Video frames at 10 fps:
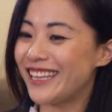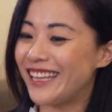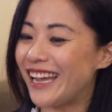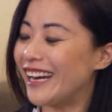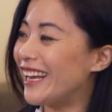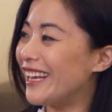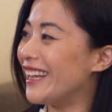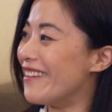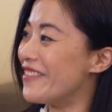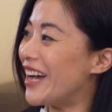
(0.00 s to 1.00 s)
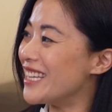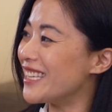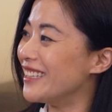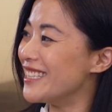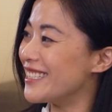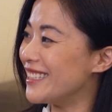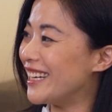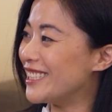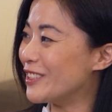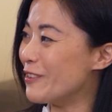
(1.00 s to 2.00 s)
getting advice and
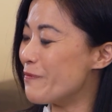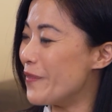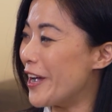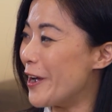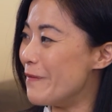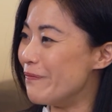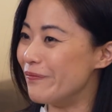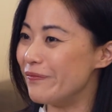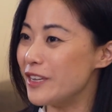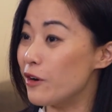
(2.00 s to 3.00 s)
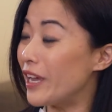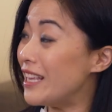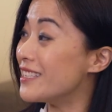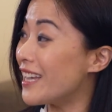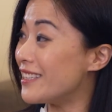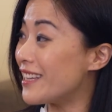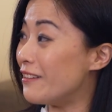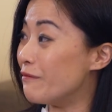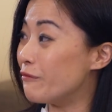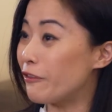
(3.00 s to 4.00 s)
listening to you know, insights
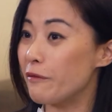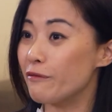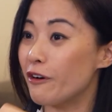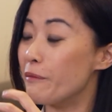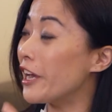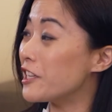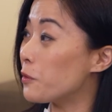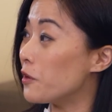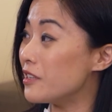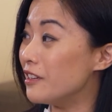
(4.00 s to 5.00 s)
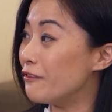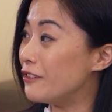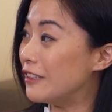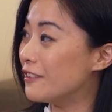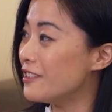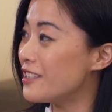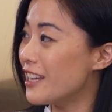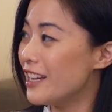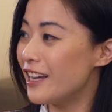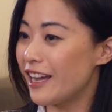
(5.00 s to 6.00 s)
and from experts in the fields
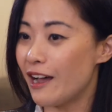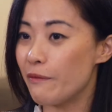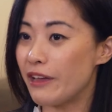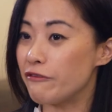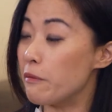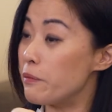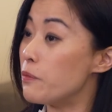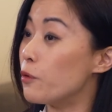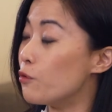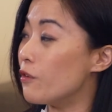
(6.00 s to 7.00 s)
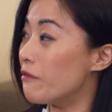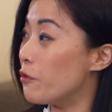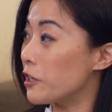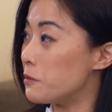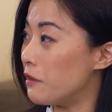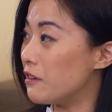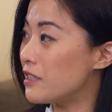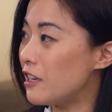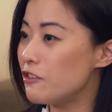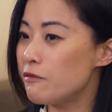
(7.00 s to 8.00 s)
and from people who have more experience
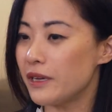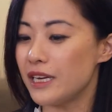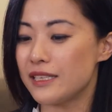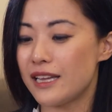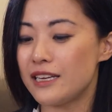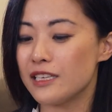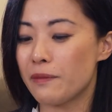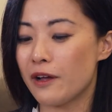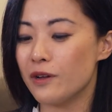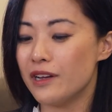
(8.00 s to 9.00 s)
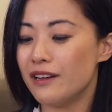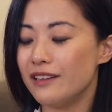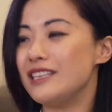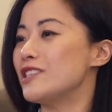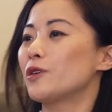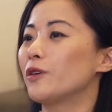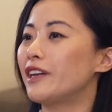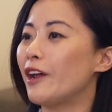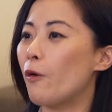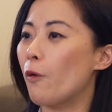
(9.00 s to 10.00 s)
than you. But it's about
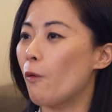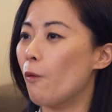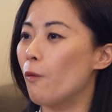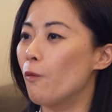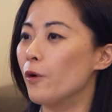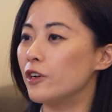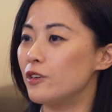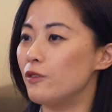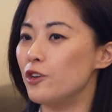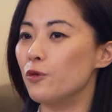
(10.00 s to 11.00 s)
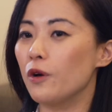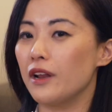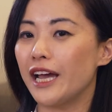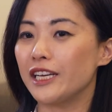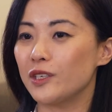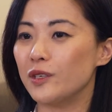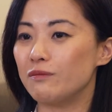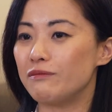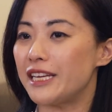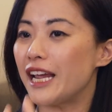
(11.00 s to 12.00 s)
discerning what you would like to
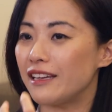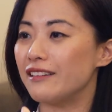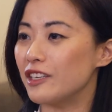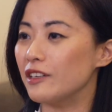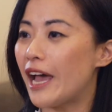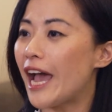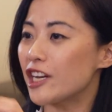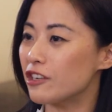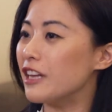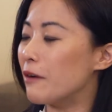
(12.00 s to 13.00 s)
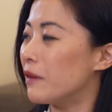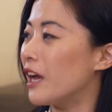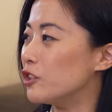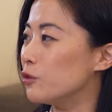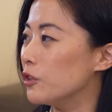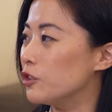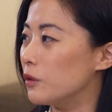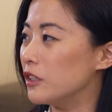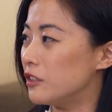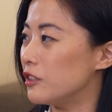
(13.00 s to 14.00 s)
take to actually apply to what you
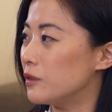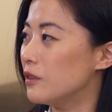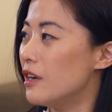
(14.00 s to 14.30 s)
want to do.